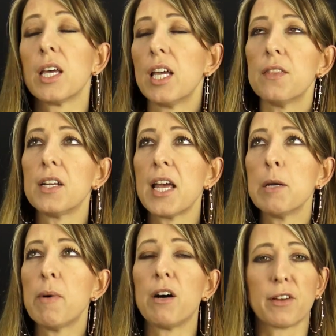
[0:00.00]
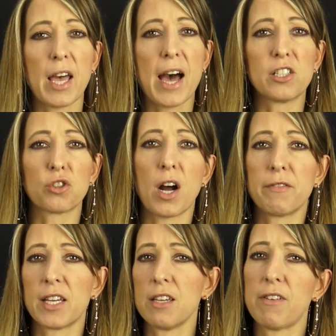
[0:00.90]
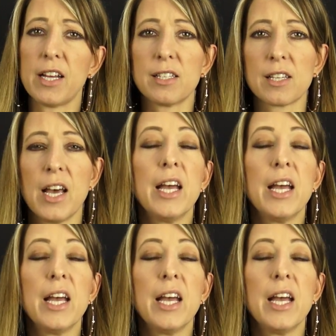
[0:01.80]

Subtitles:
in the name of catastrophic events,